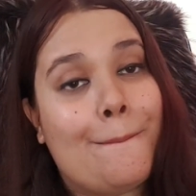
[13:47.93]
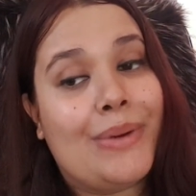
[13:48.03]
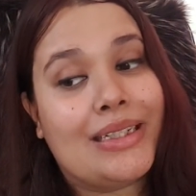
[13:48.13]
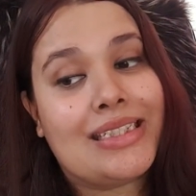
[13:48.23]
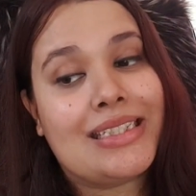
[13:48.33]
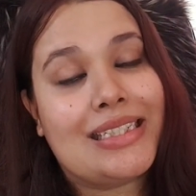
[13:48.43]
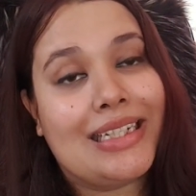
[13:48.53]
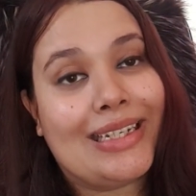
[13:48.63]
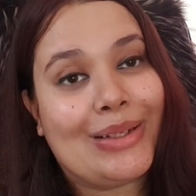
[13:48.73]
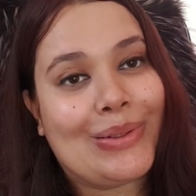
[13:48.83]
but
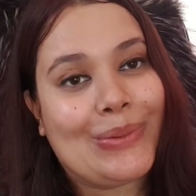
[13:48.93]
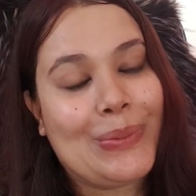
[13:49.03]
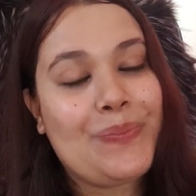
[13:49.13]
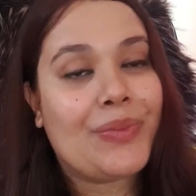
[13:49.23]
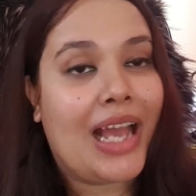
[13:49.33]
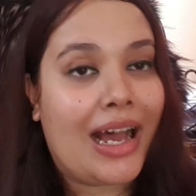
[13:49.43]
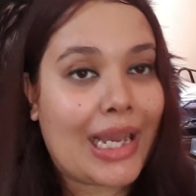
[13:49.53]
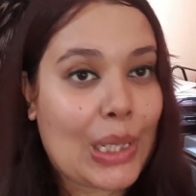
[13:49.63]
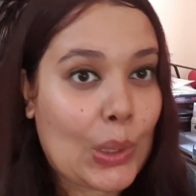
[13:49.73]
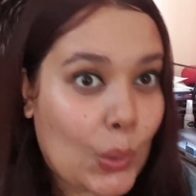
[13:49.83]
still, you know,
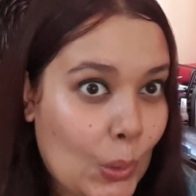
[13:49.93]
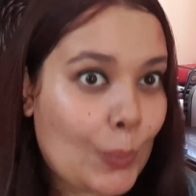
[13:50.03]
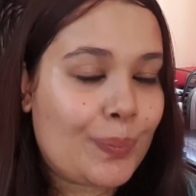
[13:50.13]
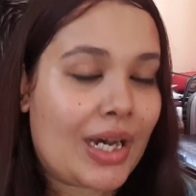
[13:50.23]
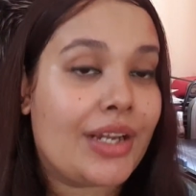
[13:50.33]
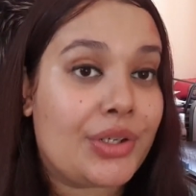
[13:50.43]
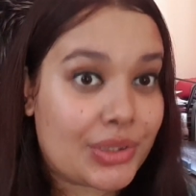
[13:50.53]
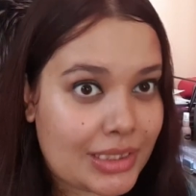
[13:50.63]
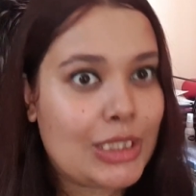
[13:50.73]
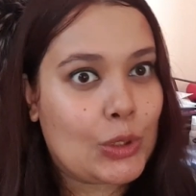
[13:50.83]
I
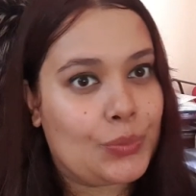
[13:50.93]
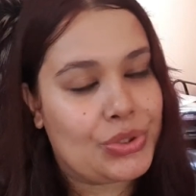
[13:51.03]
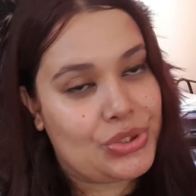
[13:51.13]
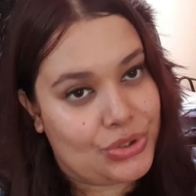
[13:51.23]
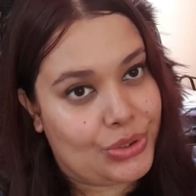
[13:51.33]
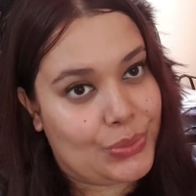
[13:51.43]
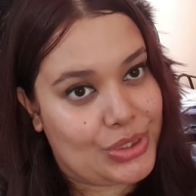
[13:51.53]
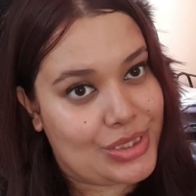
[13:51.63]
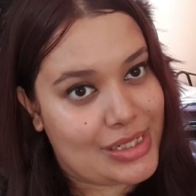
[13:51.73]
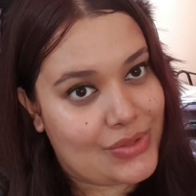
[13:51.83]
really hope you enjoyed
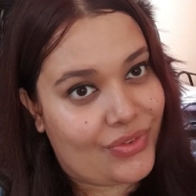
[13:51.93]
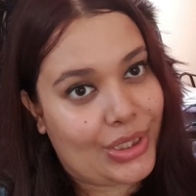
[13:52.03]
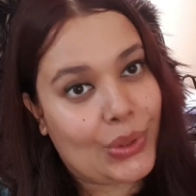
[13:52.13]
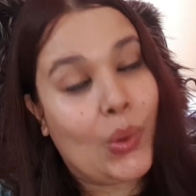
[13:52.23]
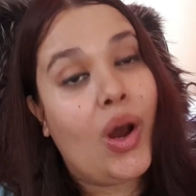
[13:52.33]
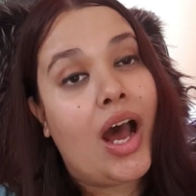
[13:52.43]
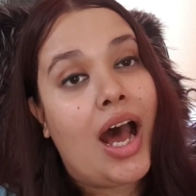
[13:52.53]
watching this video.